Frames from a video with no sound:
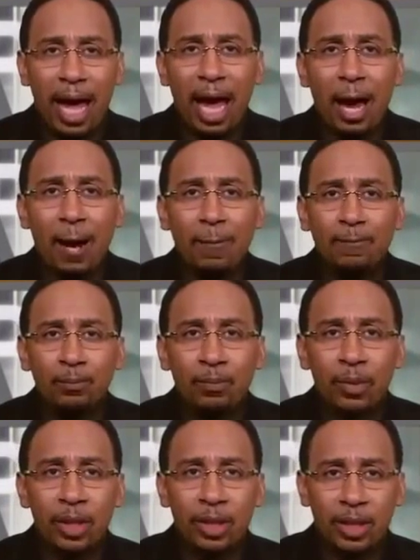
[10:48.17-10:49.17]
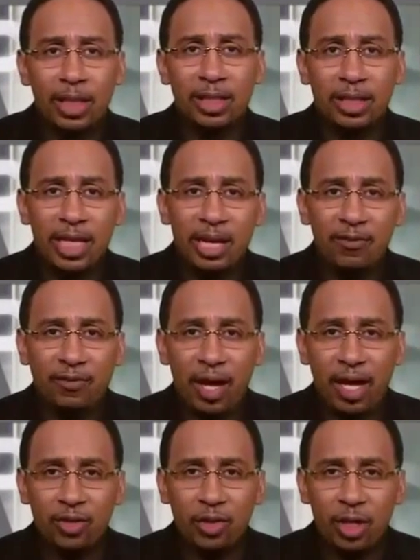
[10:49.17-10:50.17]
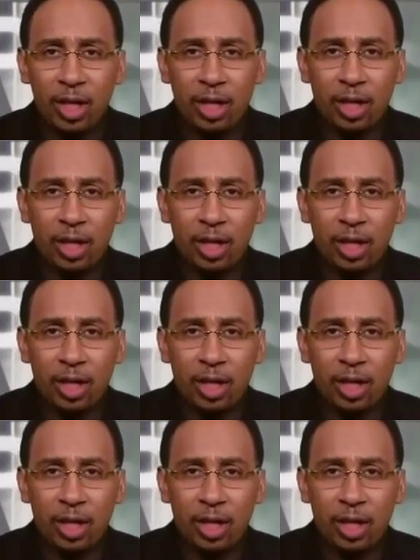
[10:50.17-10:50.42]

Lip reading: how this defense.